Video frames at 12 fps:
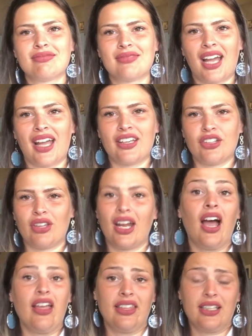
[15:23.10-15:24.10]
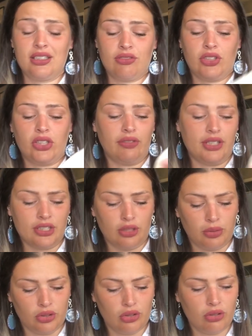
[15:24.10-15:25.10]
I can do that. I think it's a very
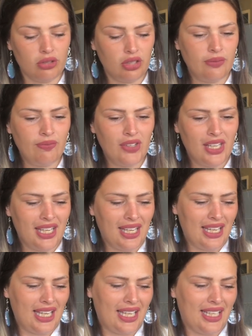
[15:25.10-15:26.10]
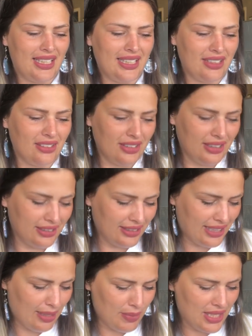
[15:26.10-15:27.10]
reasonable goal, and it'll
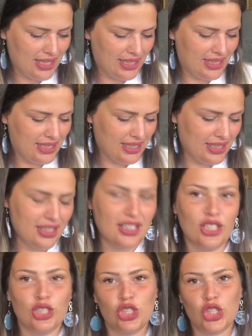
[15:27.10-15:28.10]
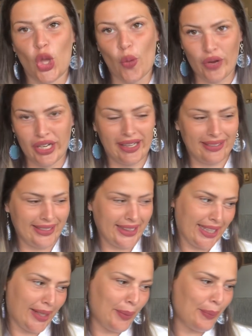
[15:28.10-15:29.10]
get me into the sewing a
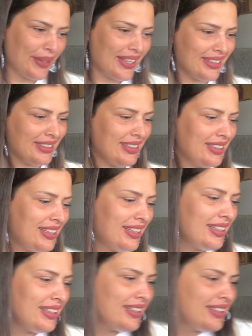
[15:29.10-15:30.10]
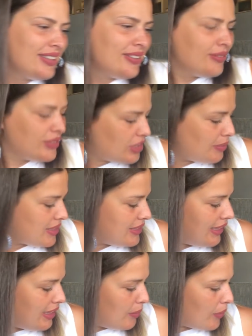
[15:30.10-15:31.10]
little bit, which I'm
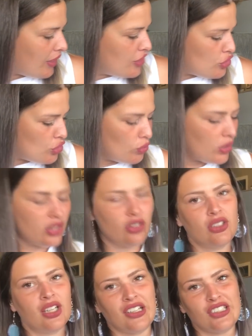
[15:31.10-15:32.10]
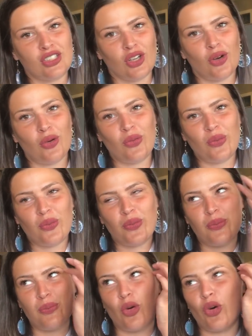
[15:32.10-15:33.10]
excited about. I do want to learn how to sew
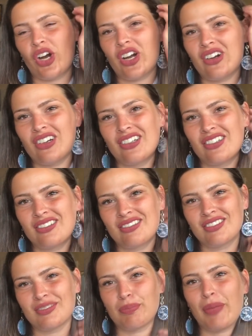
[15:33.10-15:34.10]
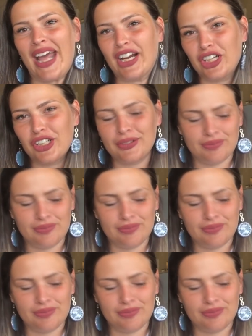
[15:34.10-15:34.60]
more, better.